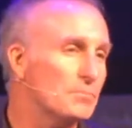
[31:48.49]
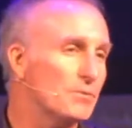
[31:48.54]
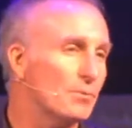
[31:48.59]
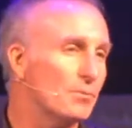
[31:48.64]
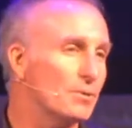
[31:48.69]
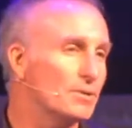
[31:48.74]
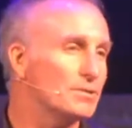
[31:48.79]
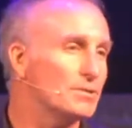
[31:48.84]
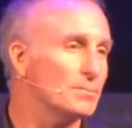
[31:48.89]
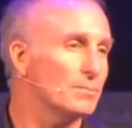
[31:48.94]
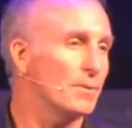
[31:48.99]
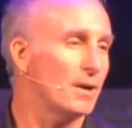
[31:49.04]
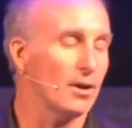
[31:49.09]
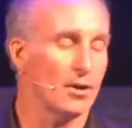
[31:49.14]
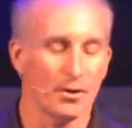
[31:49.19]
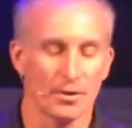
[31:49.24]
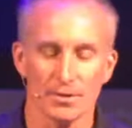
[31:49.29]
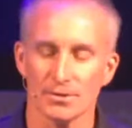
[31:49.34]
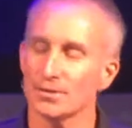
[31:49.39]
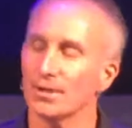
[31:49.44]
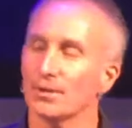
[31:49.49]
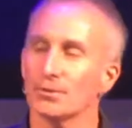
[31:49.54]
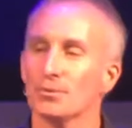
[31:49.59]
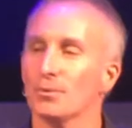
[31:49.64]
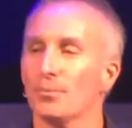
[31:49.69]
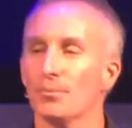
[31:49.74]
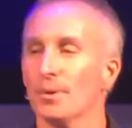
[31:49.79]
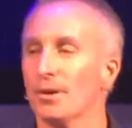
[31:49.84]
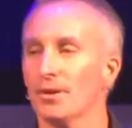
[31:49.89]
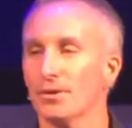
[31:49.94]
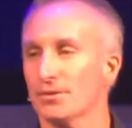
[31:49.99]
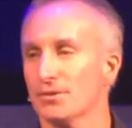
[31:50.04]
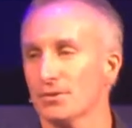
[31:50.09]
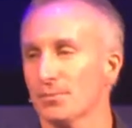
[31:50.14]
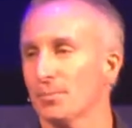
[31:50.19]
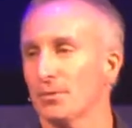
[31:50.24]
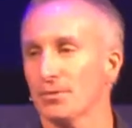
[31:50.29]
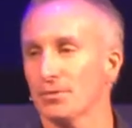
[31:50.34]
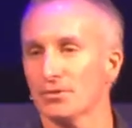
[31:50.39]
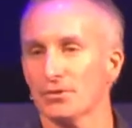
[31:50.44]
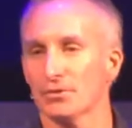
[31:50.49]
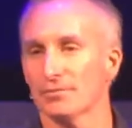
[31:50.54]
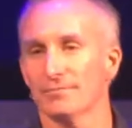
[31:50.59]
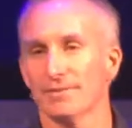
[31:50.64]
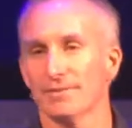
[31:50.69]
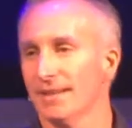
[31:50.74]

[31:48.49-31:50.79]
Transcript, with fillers: was my heart is not to embarrass the person.